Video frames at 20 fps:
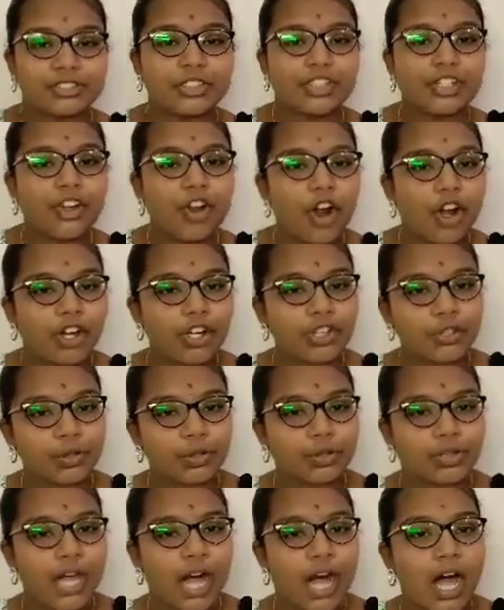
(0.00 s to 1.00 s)
regarding
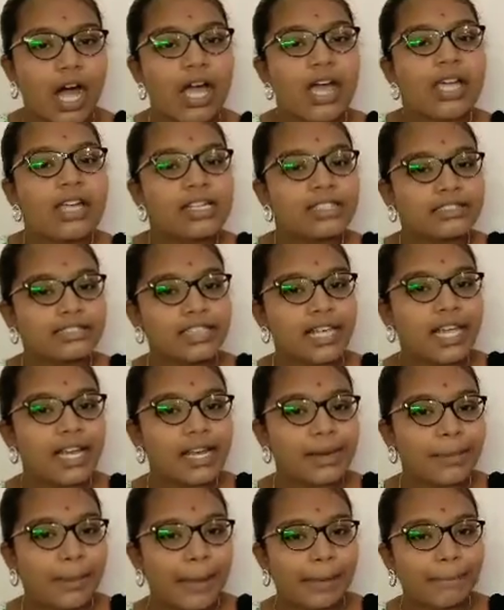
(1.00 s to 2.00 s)
to the
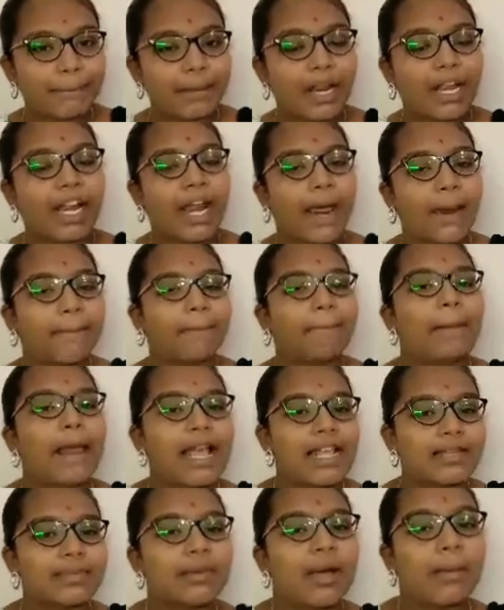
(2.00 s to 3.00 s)
cell membrane and
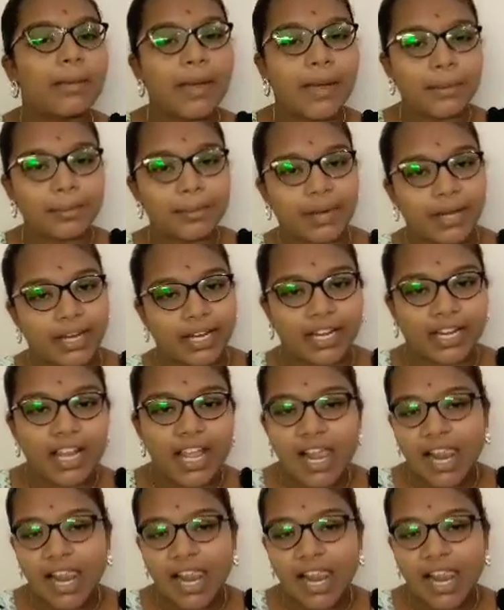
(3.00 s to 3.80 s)
plasma membrane.